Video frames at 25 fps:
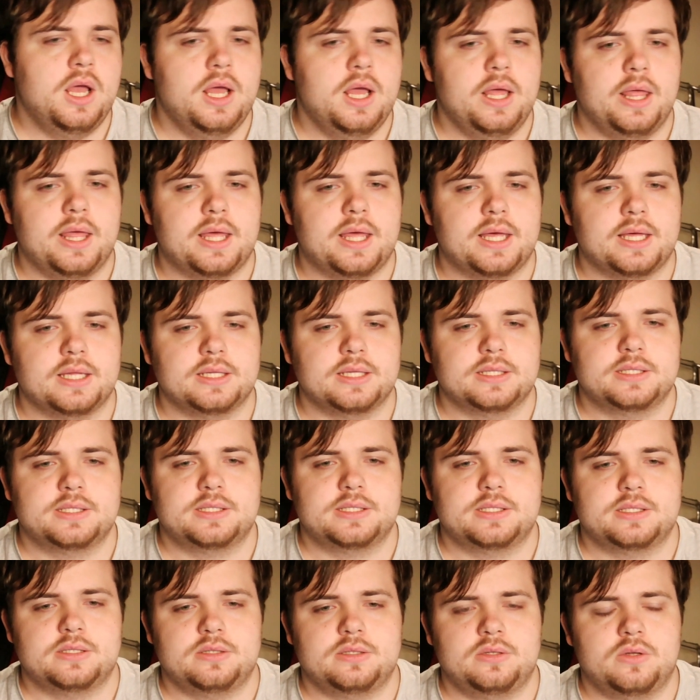
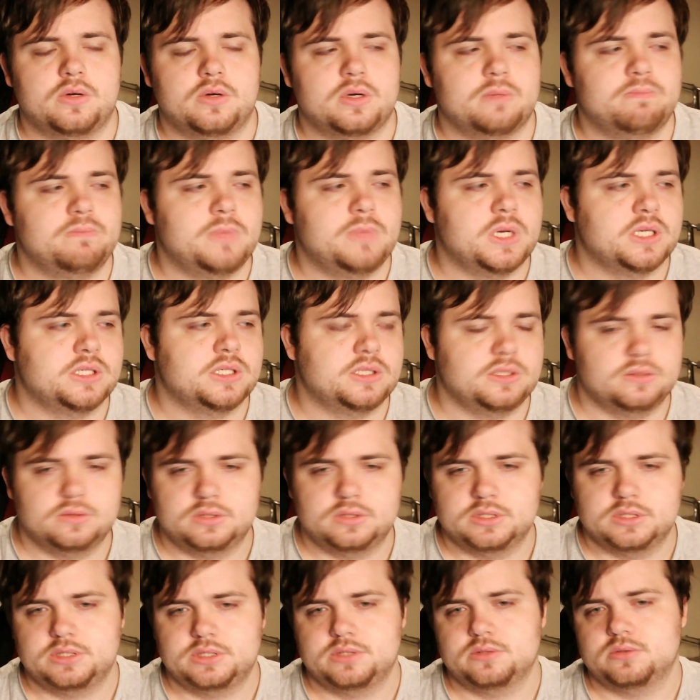it's not a muscle
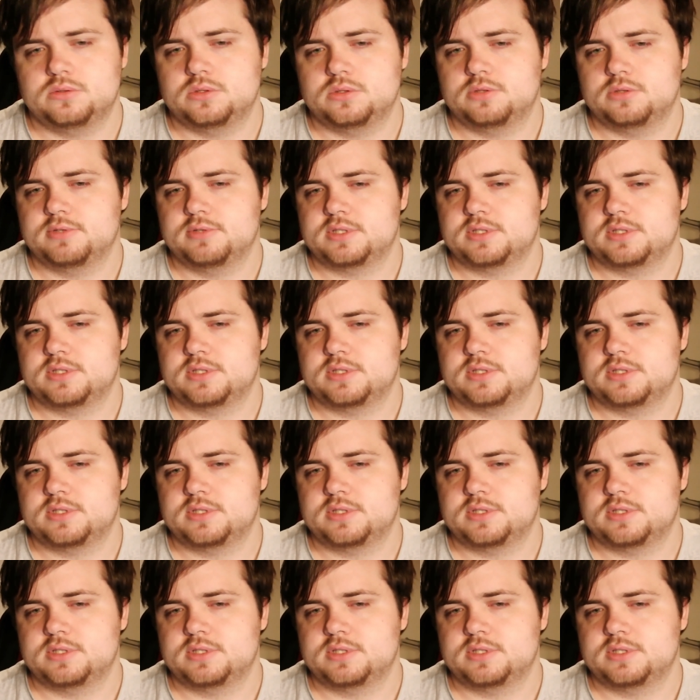disorder,